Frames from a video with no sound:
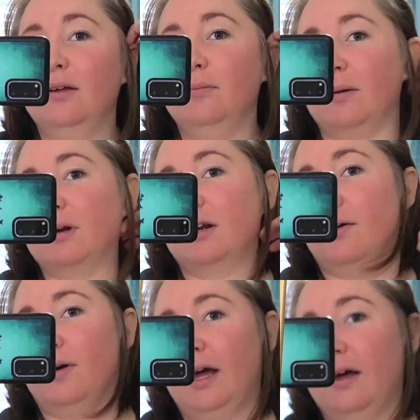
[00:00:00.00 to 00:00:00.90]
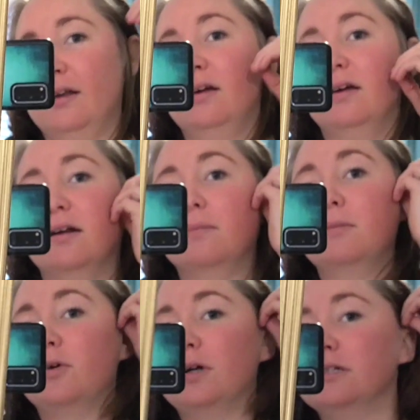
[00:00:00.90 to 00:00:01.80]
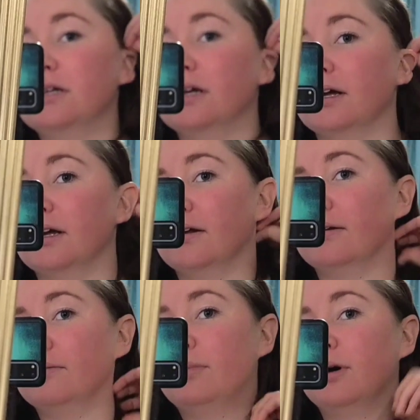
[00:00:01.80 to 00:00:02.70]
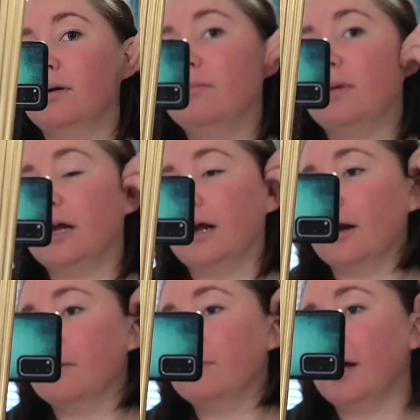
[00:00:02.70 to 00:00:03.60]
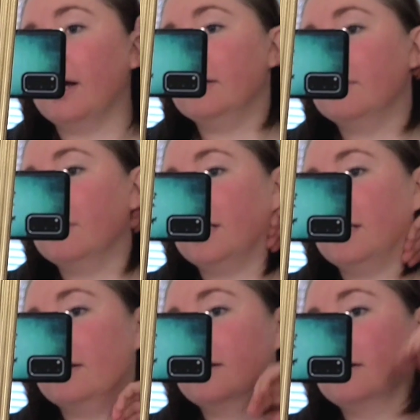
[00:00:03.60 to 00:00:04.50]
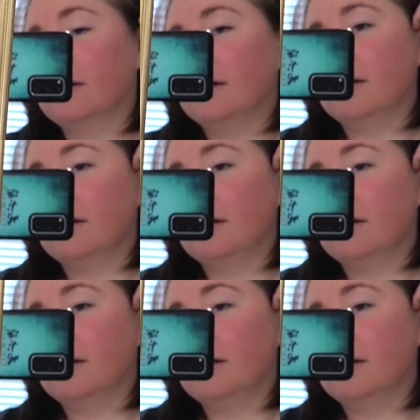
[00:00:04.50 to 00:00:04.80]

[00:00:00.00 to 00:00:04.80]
But I'm gonna go ahead and I'm going to put my hair behind my ear